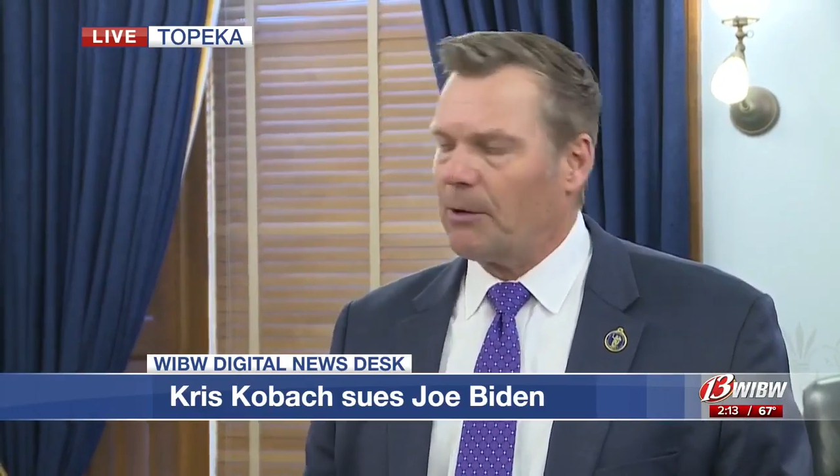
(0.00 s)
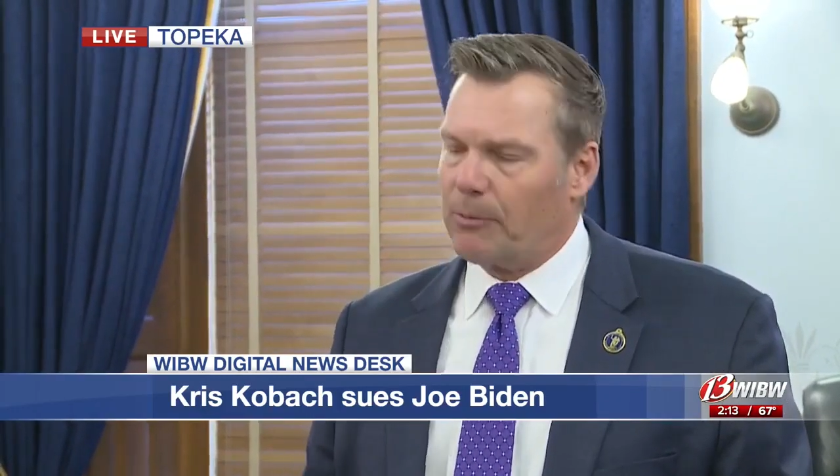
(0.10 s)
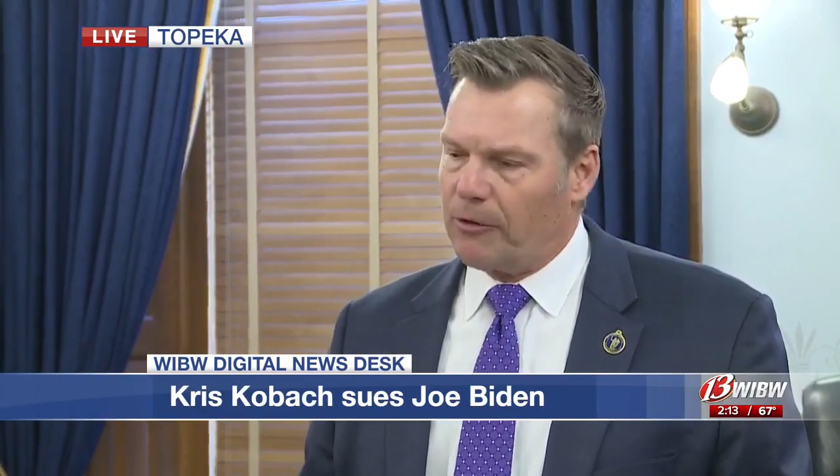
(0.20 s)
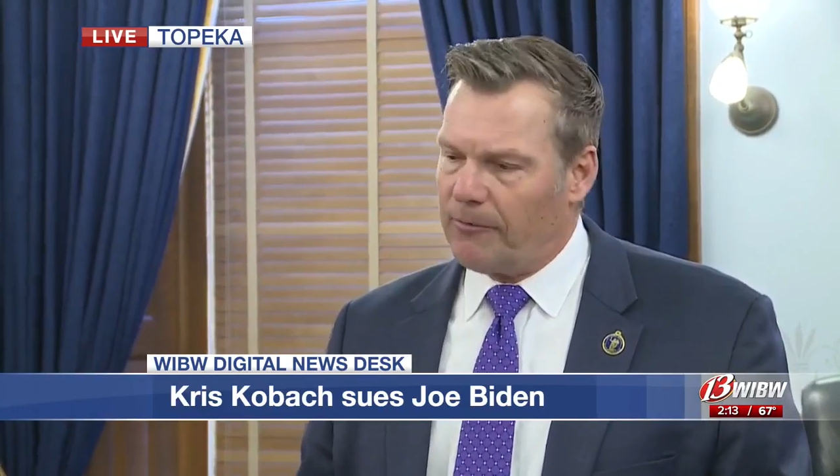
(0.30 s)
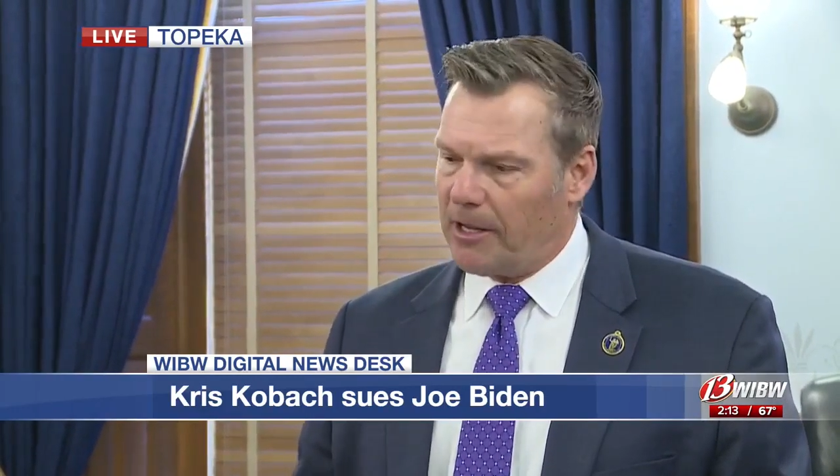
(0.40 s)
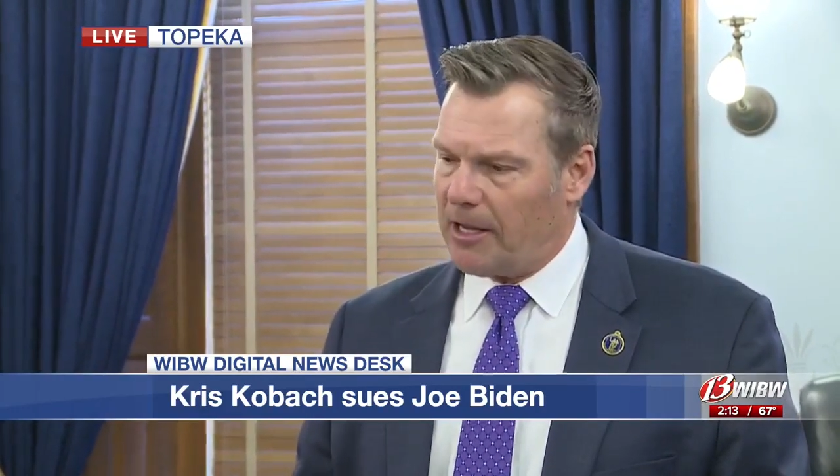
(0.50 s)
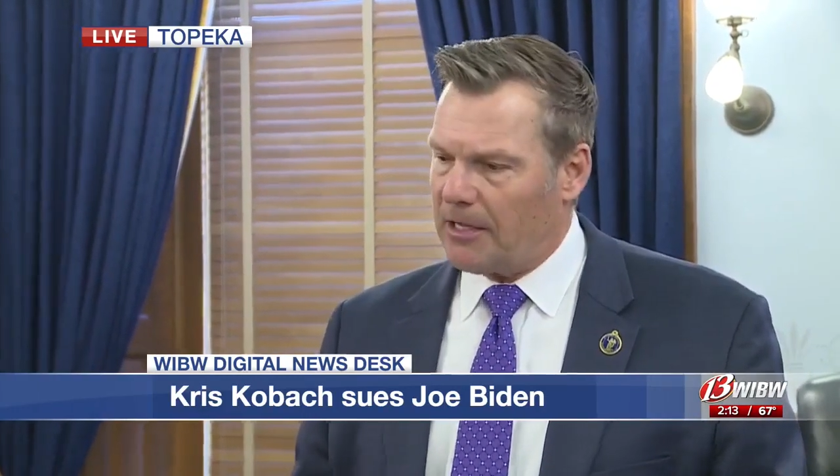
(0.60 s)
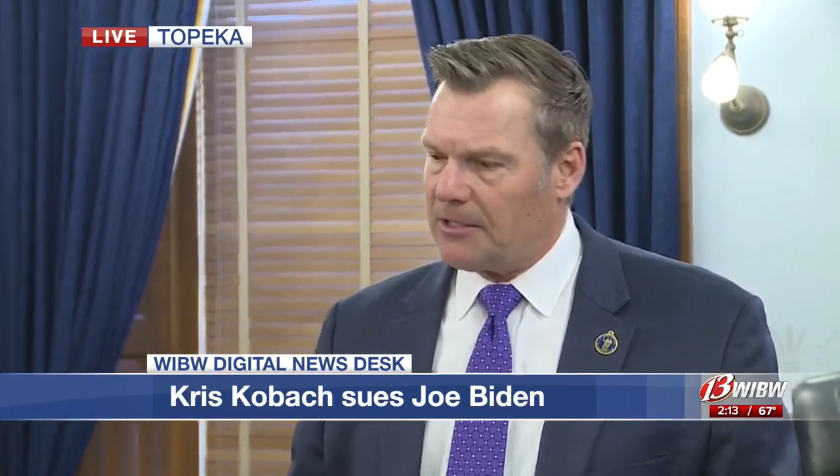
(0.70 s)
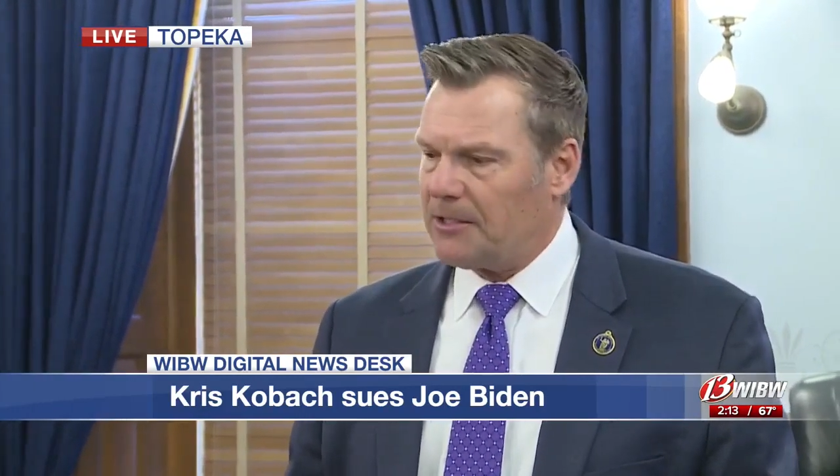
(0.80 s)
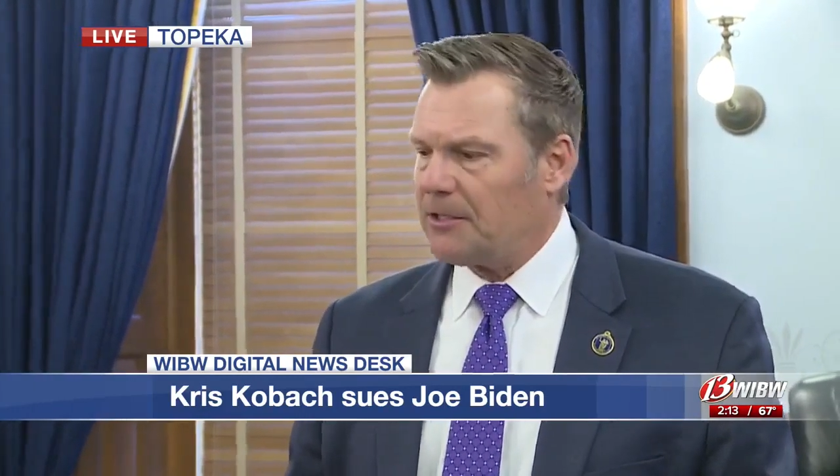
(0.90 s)
be approved by
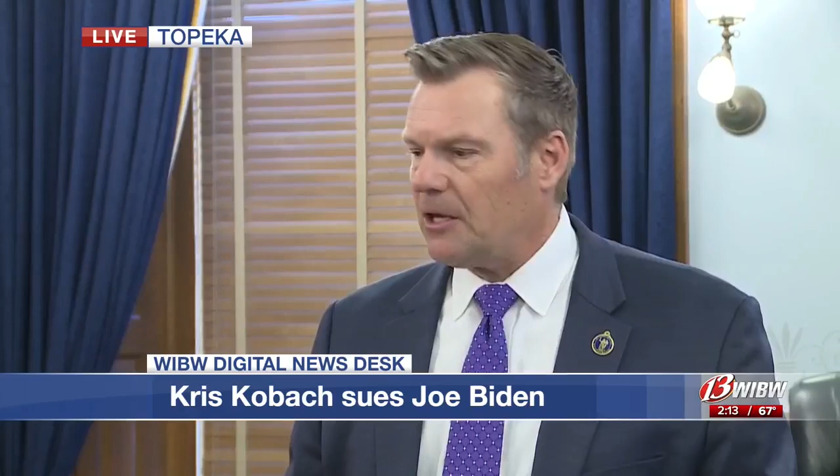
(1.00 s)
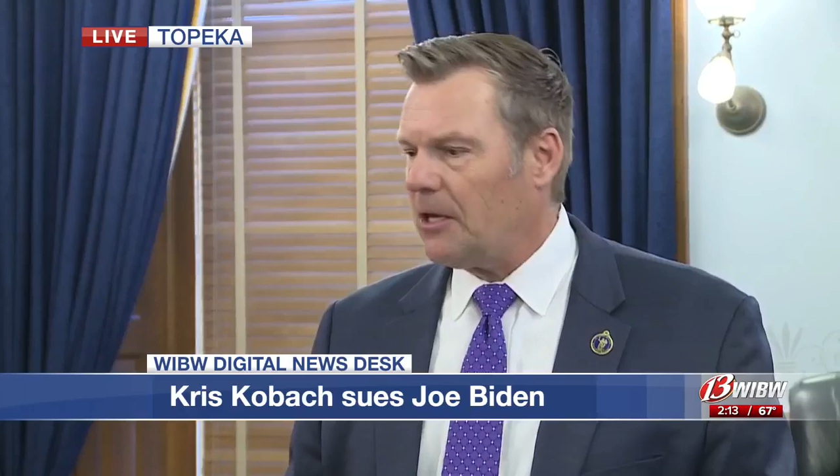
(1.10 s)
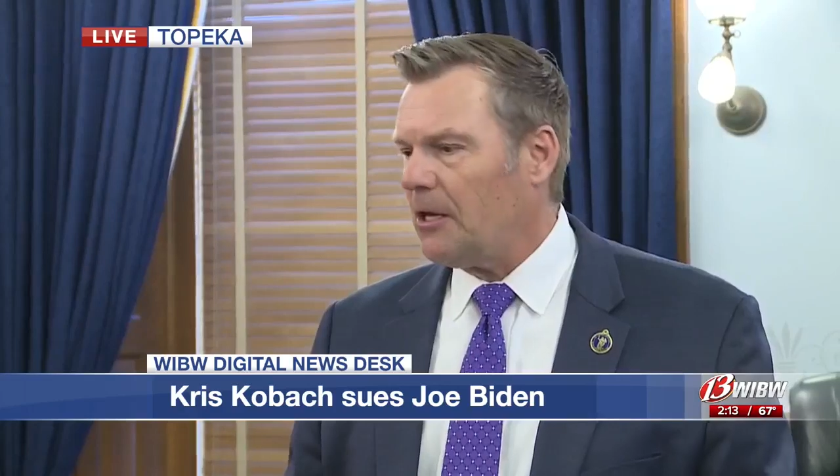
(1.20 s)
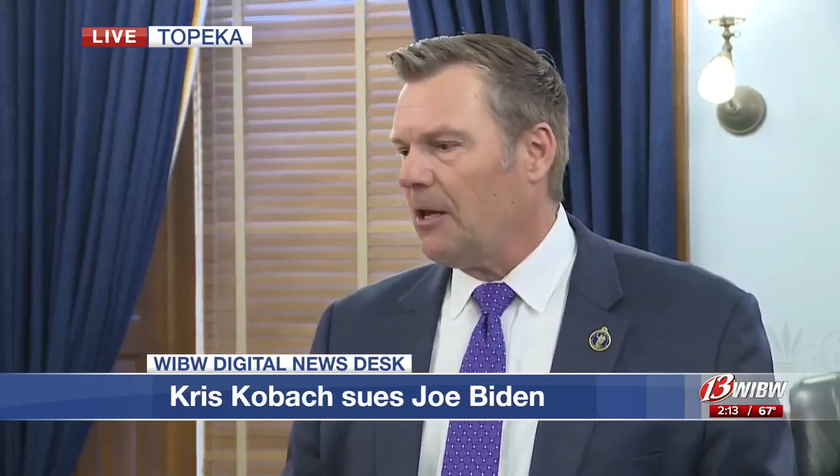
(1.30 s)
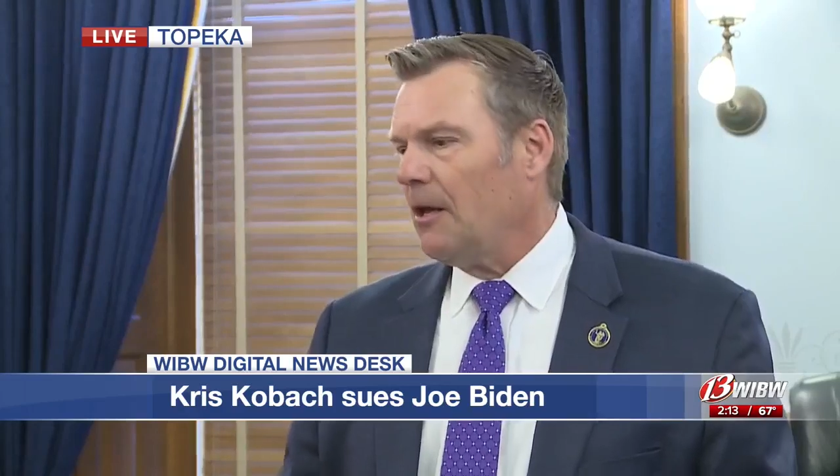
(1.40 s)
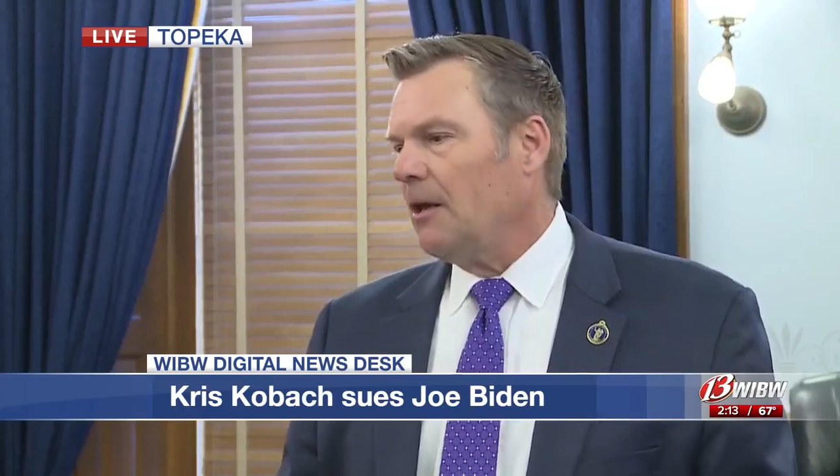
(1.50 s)
the SEC